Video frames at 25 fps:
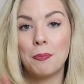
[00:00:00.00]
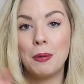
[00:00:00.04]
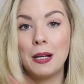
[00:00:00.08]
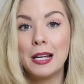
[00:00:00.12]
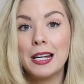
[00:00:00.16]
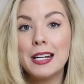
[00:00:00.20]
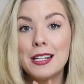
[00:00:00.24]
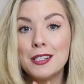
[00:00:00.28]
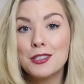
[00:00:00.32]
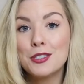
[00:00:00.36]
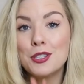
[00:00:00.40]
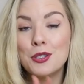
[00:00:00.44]

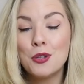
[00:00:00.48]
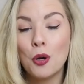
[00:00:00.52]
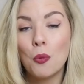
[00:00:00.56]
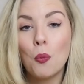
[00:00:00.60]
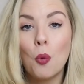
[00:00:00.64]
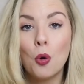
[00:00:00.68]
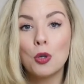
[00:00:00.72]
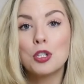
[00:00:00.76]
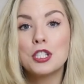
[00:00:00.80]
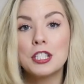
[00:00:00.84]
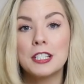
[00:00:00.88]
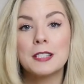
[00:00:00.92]
Please do not
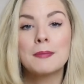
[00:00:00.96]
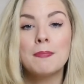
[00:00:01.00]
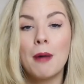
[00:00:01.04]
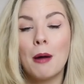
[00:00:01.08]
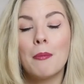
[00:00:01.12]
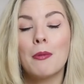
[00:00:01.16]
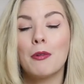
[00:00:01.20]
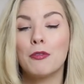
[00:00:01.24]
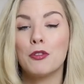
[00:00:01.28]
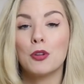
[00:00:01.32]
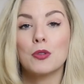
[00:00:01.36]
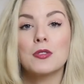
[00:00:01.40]
watch this,
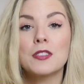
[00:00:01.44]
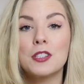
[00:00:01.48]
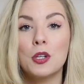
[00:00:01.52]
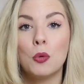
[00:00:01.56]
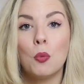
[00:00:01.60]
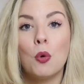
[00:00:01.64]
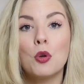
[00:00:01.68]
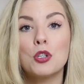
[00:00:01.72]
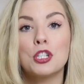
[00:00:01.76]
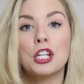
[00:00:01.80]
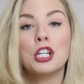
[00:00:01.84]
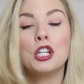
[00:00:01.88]
Mum, if you're
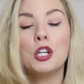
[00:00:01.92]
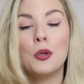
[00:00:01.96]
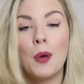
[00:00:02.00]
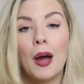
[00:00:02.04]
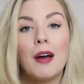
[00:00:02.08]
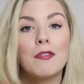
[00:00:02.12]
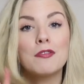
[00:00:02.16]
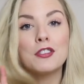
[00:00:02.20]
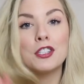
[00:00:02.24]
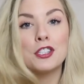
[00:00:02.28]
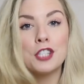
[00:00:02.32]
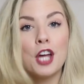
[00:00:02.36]
still watching. You
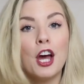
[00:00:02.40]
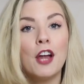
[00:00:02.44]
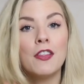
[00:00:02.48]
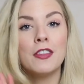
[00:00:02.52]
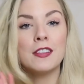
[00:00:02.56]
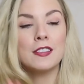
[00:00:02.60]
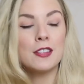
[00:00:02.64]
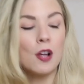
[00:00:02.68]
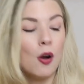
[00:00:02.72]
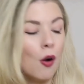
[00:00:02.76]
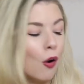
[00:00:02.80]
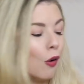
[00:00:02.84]
have to turn
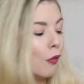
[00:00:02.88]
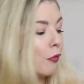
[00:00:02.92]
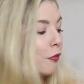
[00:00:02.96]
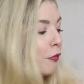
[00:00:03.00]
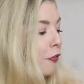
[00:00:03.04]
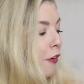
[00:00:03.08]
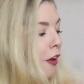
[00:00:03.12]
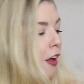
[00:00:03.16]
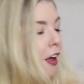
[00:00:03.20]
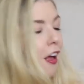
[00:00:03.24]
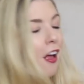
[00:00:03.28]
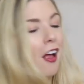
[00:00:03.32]
this
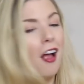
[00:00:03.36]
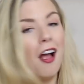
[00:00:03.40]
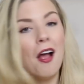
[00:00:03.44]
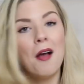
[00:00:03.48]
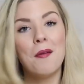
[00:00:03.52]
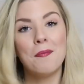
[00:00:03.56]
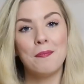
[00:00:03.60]
off.